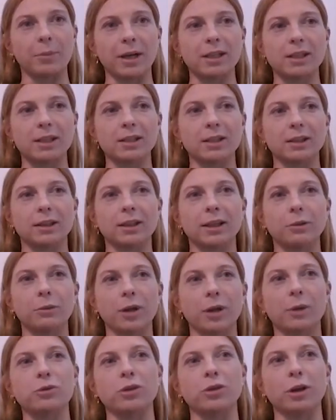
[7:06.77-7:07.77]
But I still think
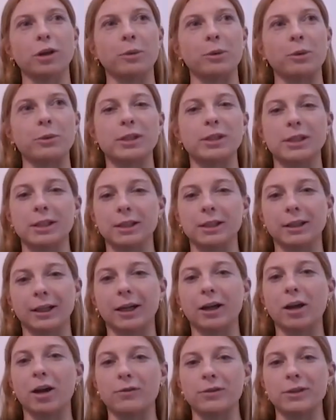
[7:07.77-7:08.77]
when I was growing up, it was still
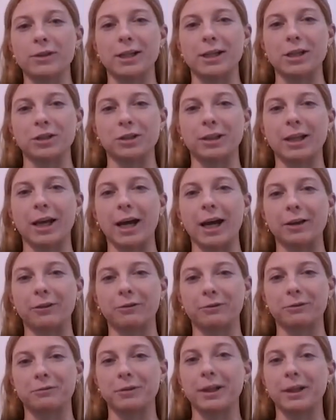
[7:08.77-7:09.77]
like a conversation that